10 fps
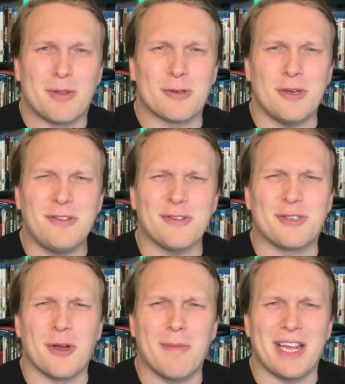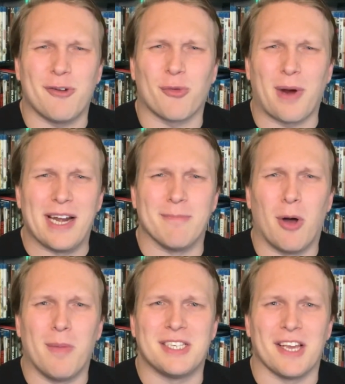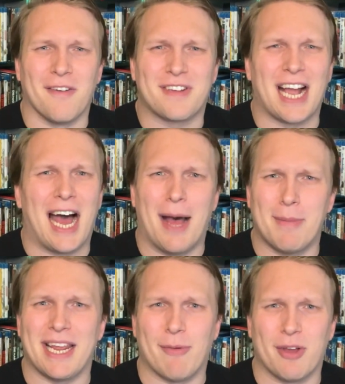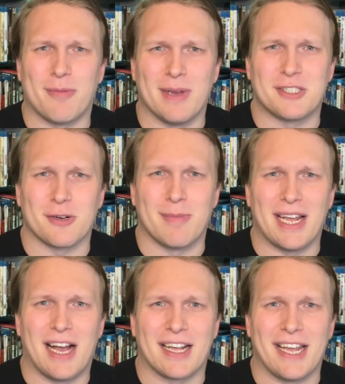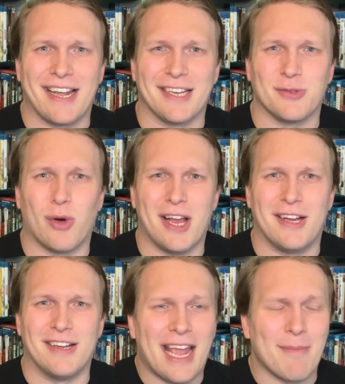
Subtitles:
But there's also so many great moments of comedy with Mr. Miyagi as well.